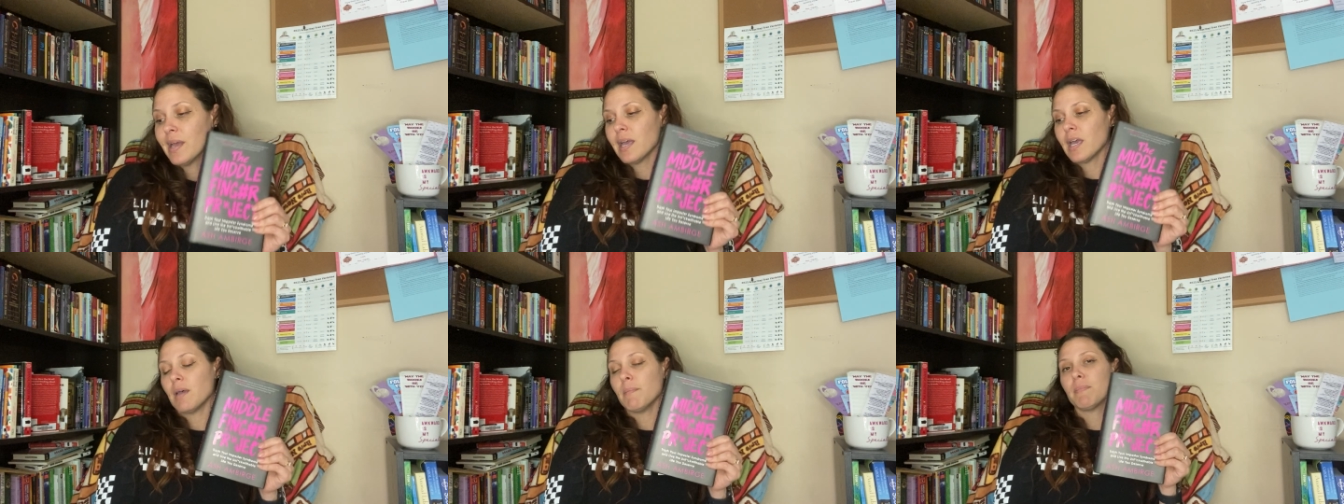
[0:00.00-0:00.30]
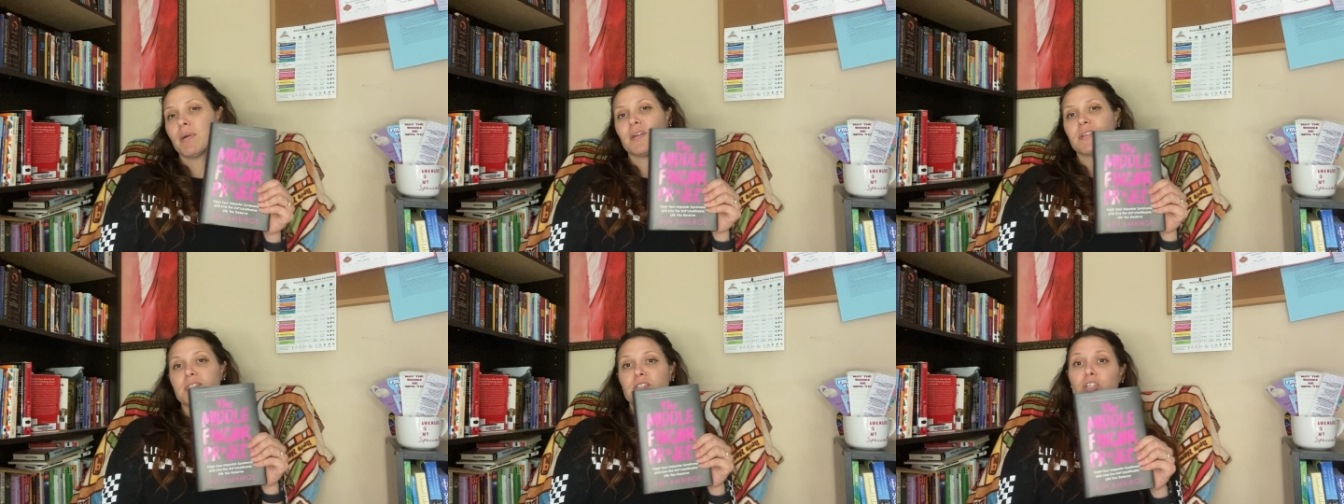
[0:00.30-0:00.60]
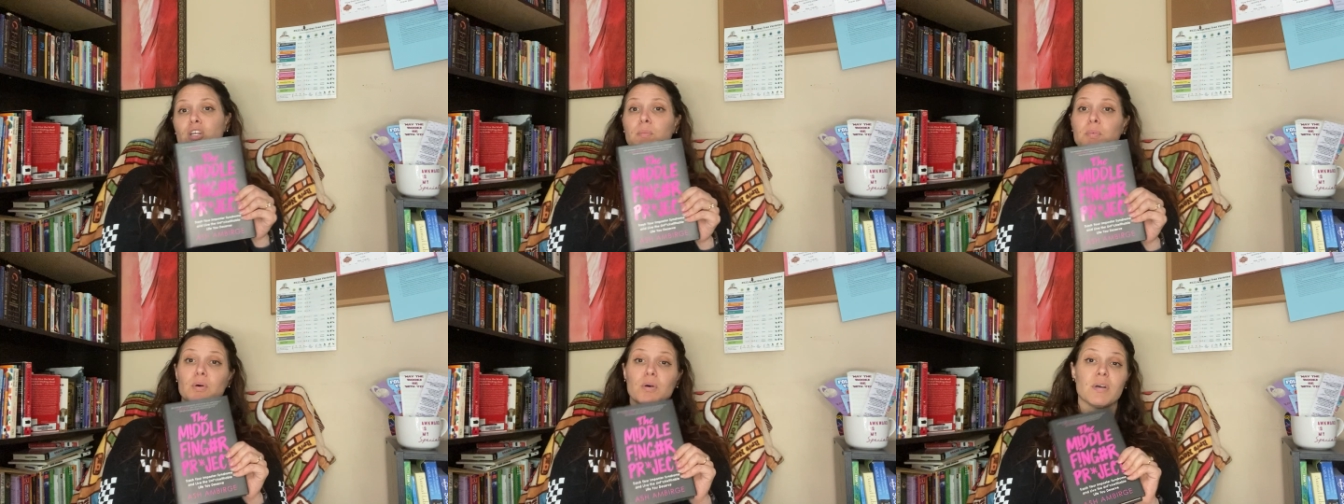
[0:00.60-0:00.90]
In Barnes &
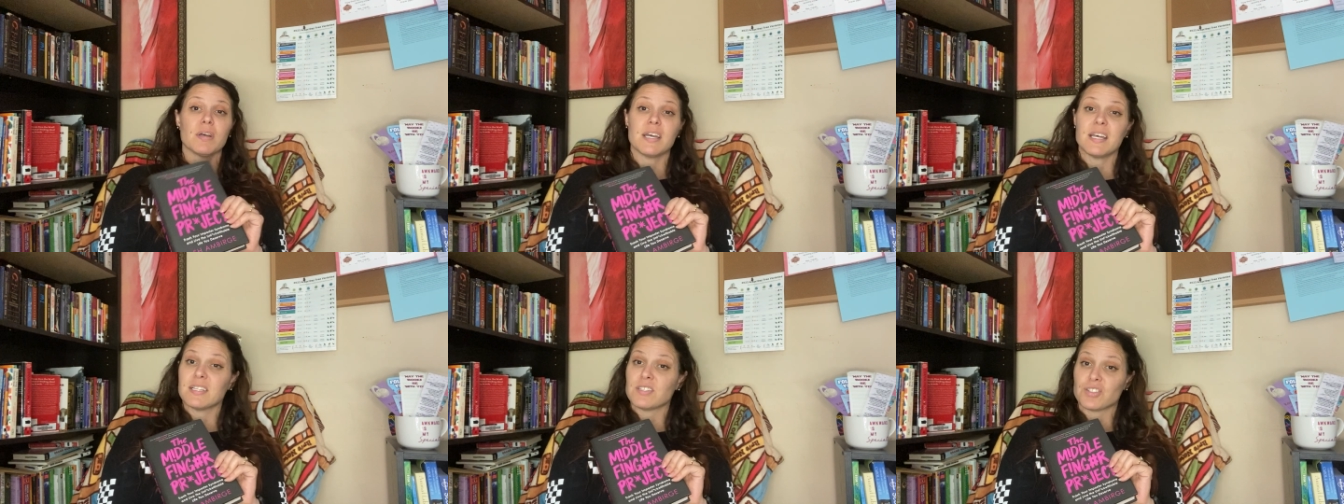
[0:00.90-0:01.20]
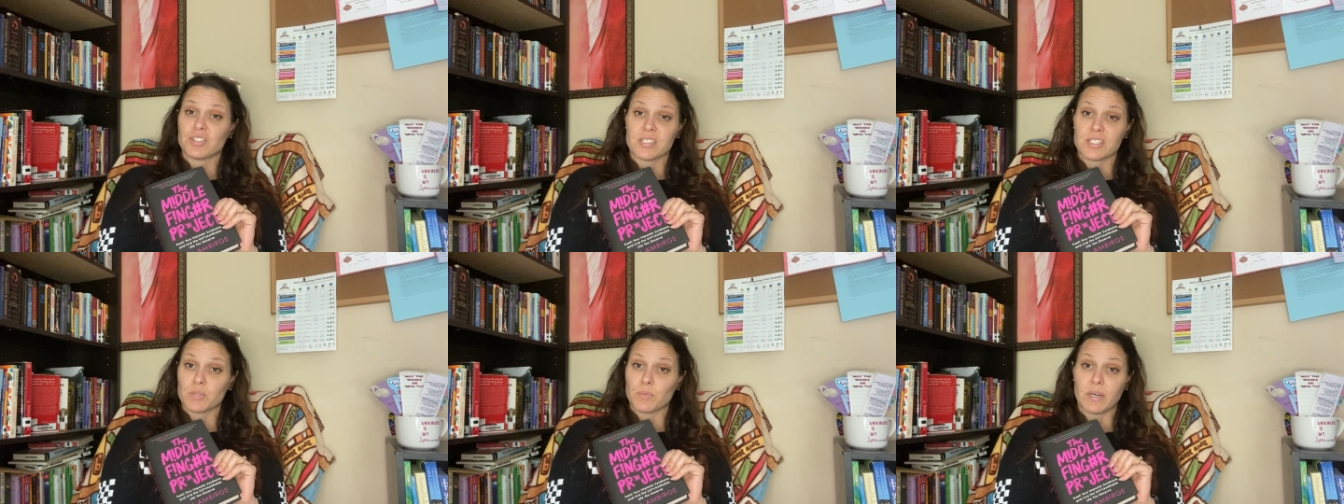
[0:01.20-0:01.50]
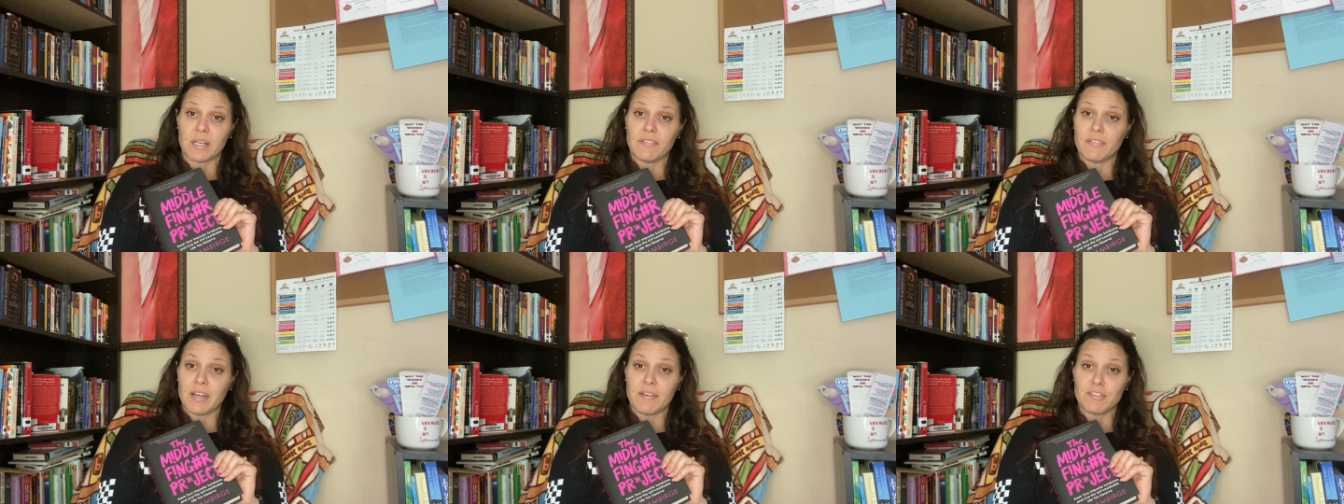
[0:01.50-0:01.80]
Noble, it's just
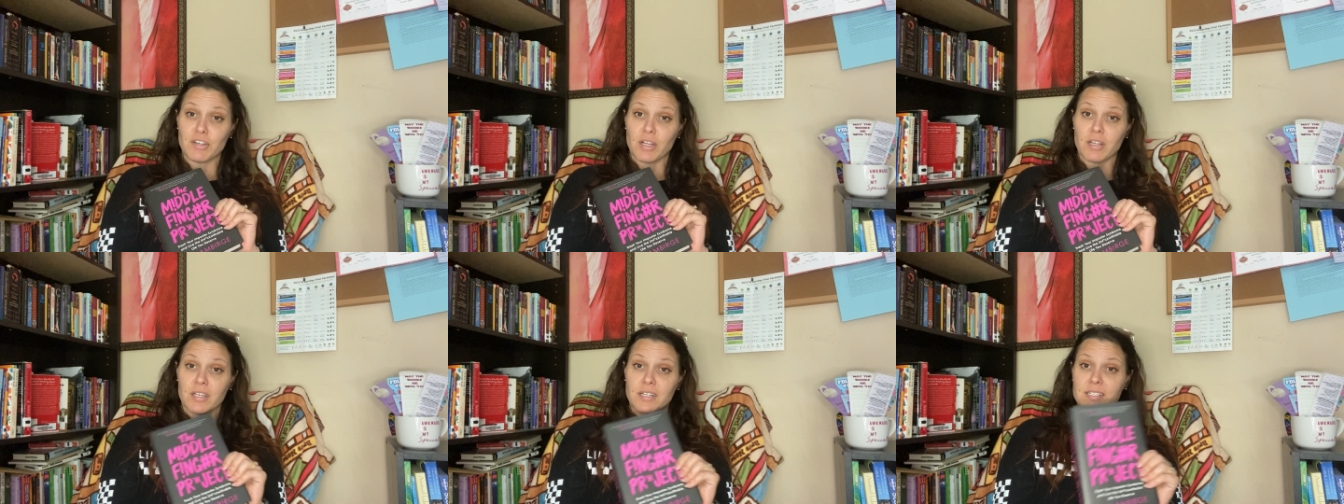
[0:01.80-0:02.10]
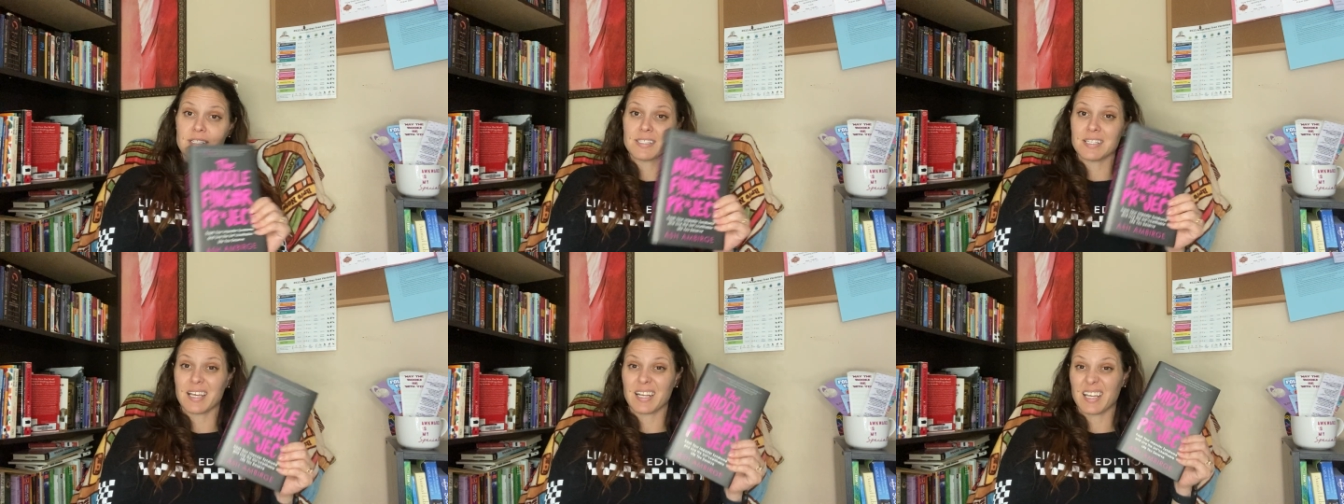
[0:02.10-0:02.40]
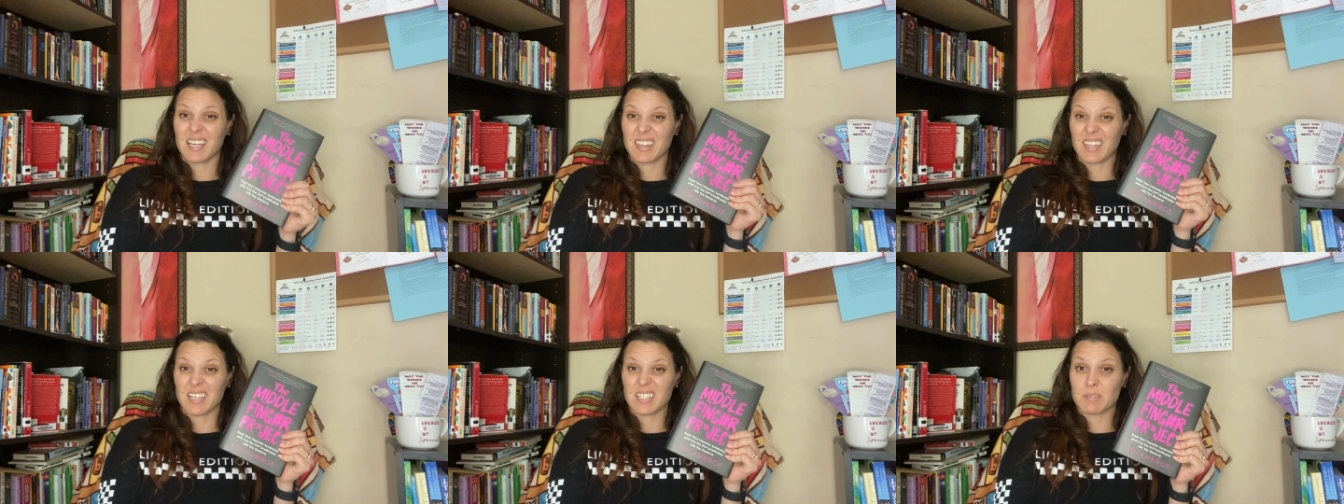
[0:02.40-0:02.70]
$25, and I
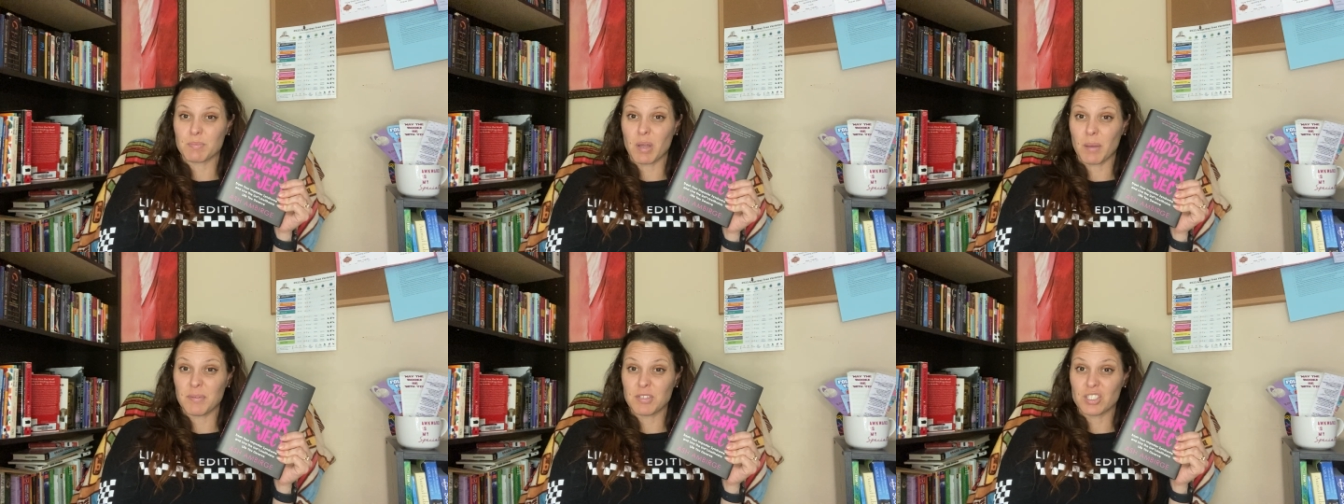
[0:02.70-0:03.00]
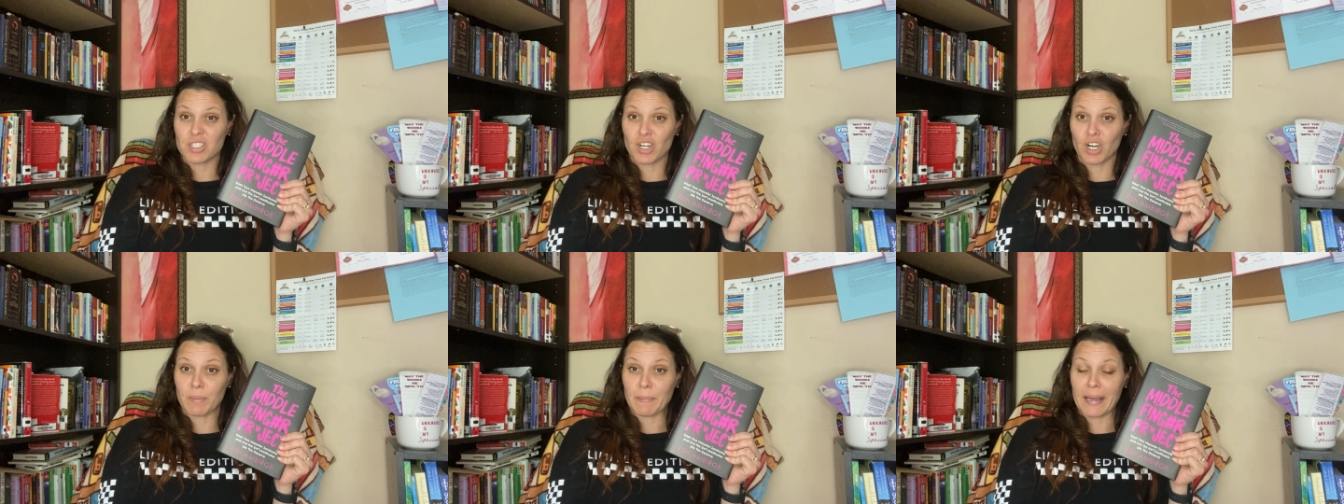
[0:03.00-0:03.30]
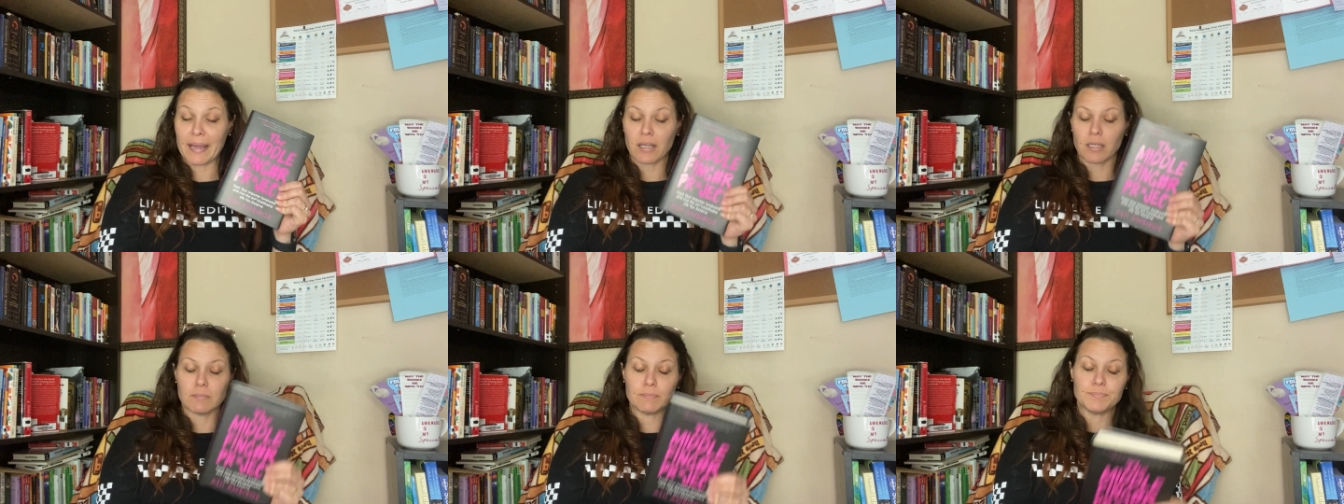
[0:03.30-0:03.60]
think it's probably just
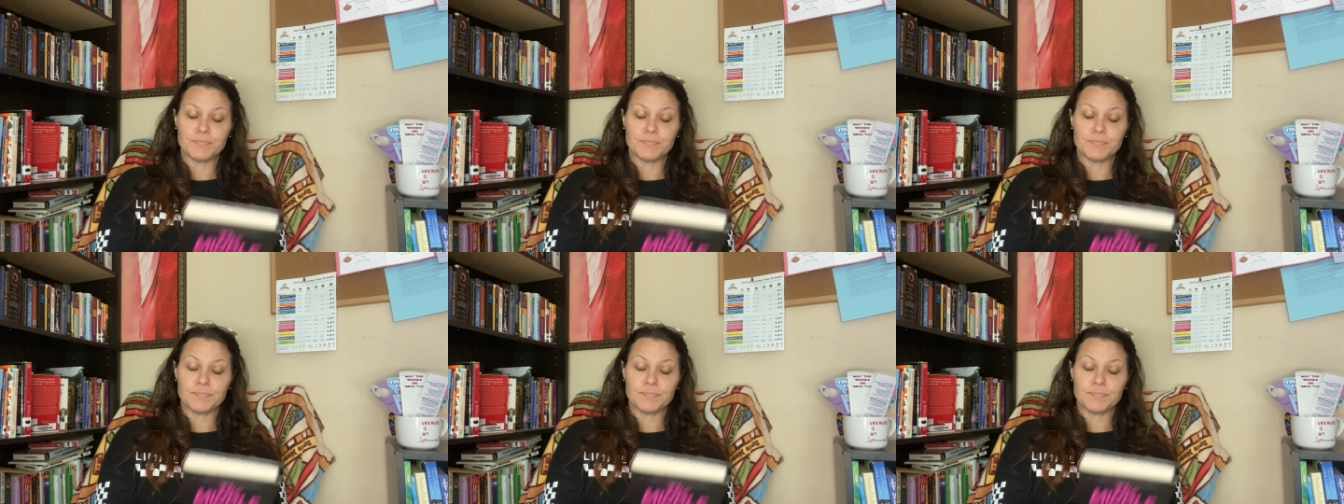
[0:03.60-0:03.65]
hardback.